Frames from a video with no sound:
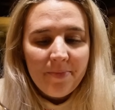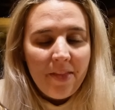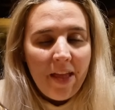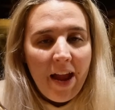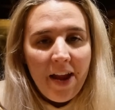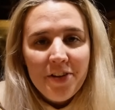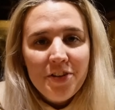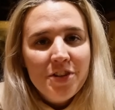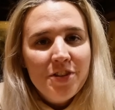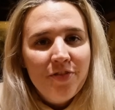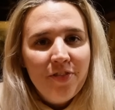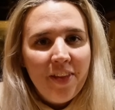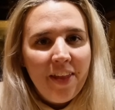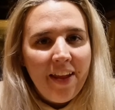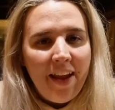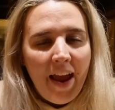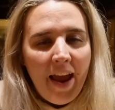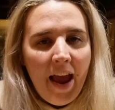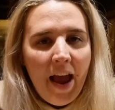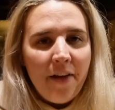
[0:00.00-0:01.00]
I just feel
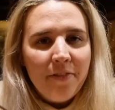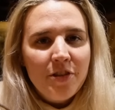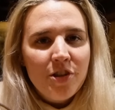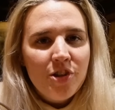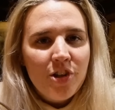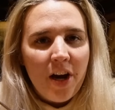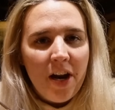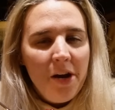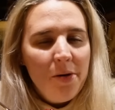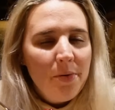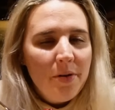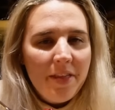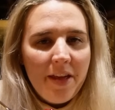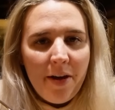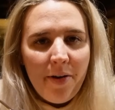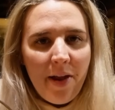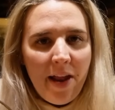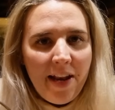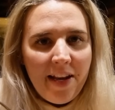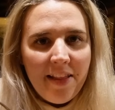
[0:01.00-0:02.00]
like I have to try it
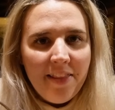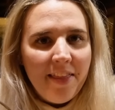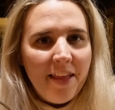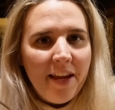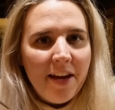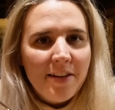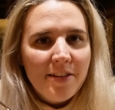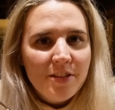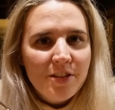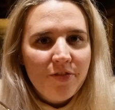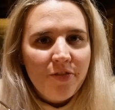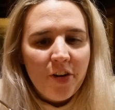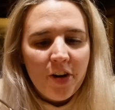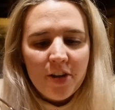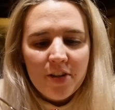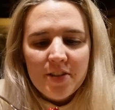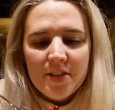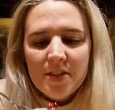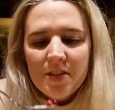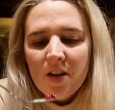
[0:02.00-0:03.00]
without anything else
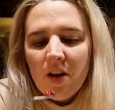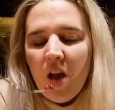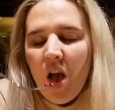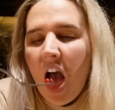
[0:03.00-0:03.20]
first.